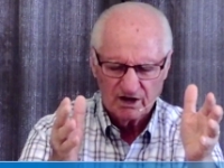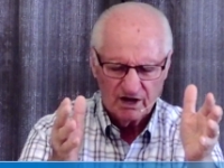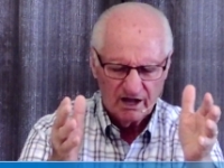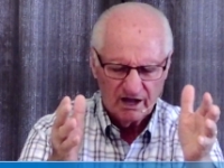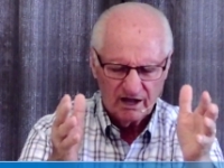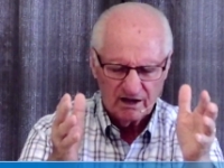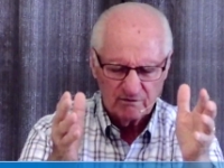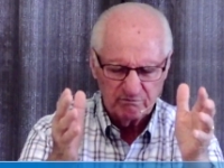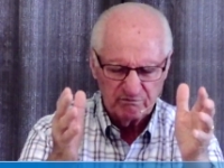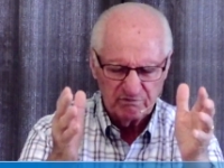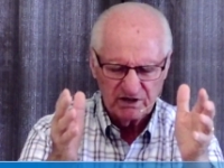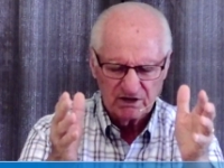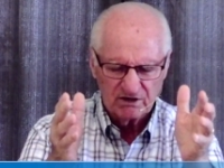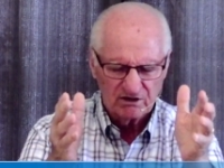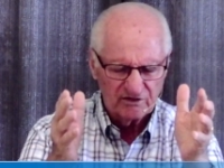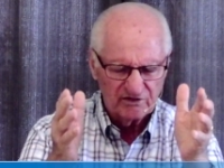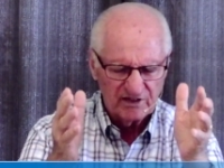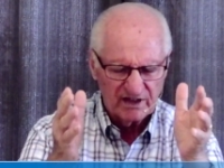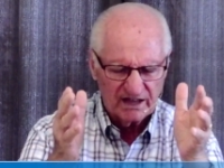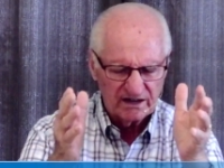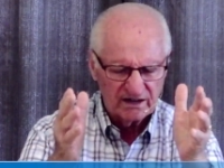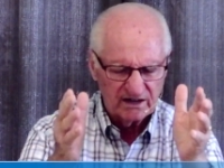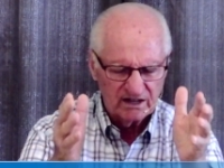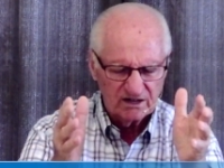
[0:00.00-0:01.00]
and build
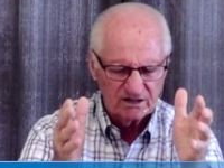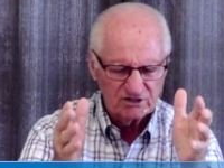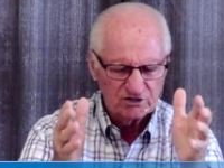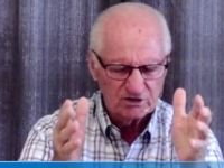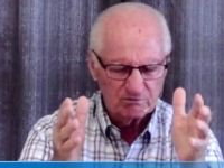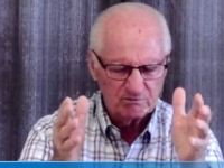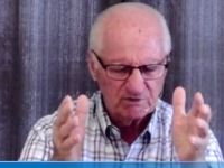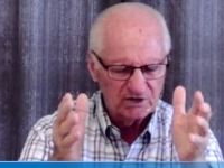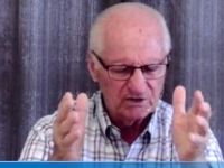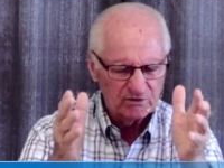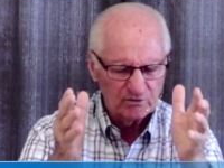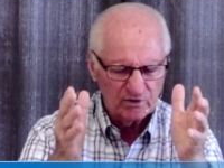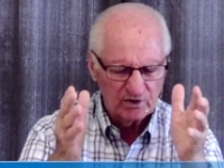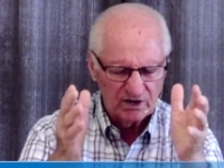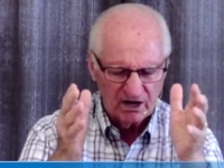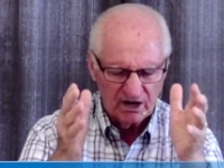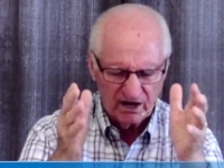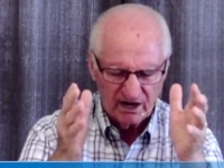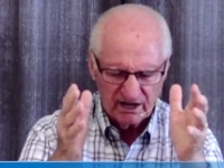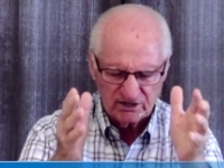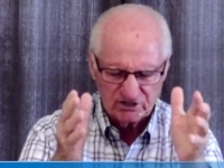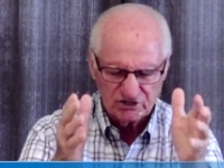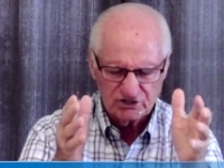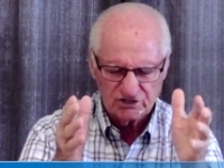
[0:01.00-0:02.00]
that intimate
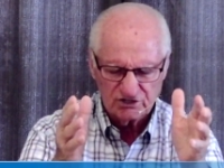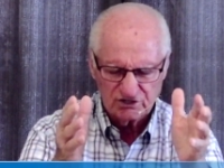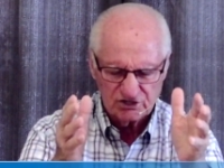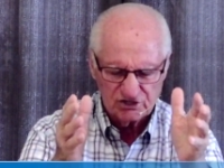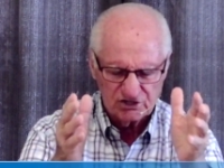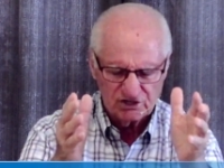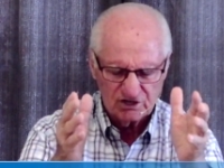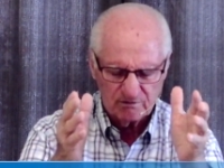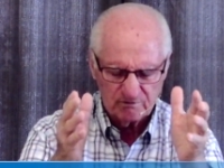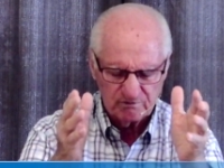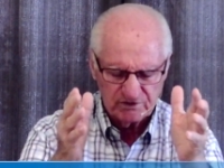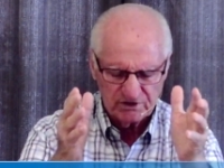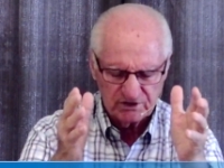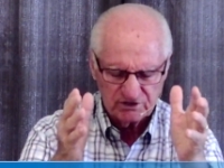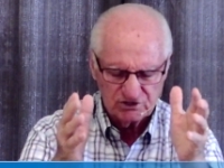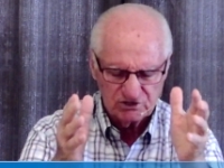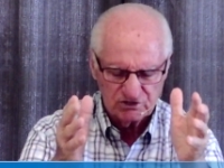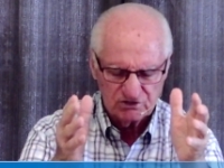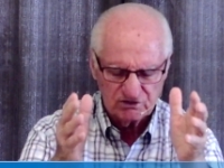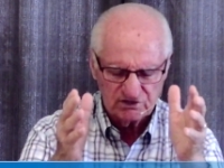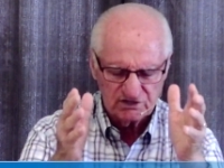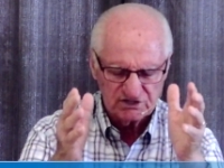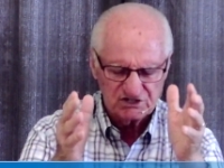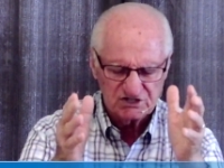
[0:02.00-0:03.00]
relationship that
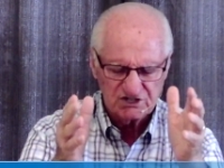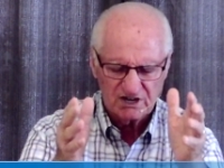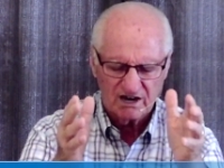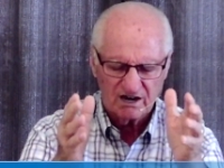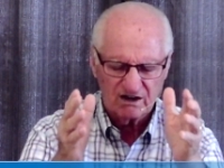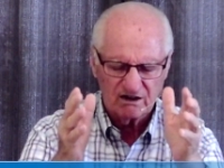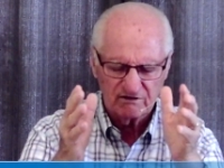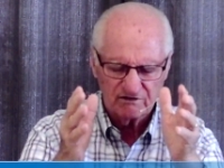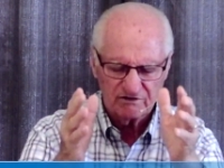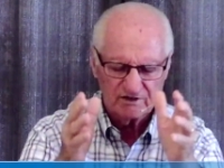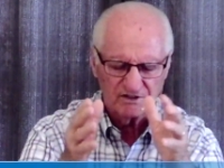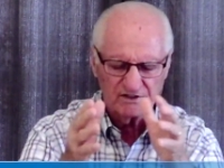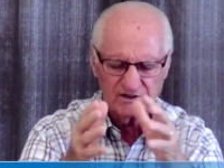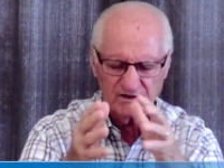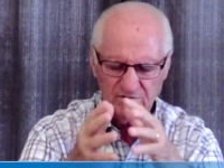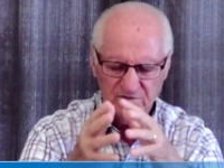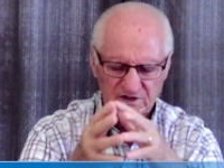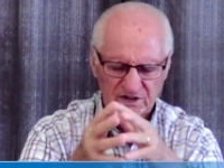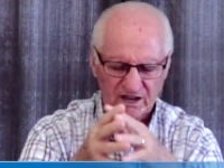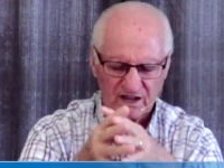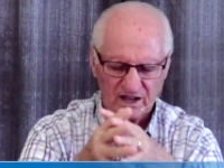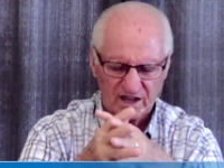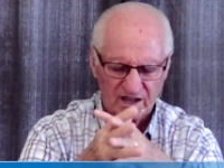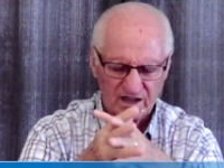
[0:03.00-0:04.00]
you desire for them
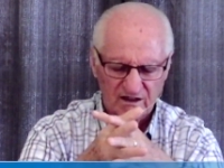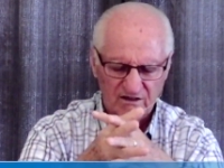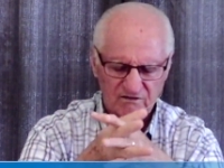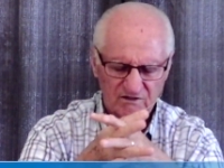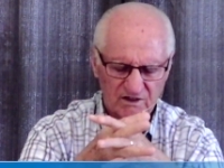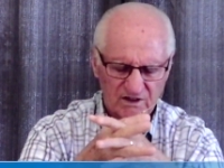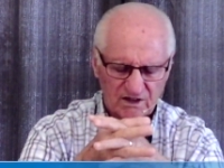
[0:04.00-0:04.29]
to have.